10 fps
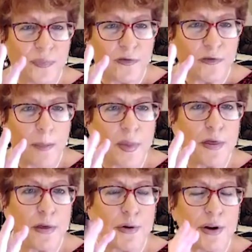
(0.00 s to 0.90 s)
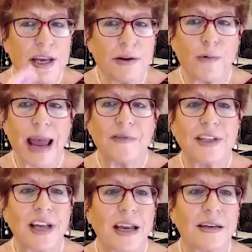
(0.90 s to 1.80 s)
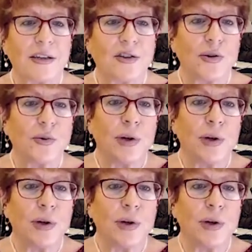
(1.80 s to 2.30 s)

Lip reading: from the 30 gravitated to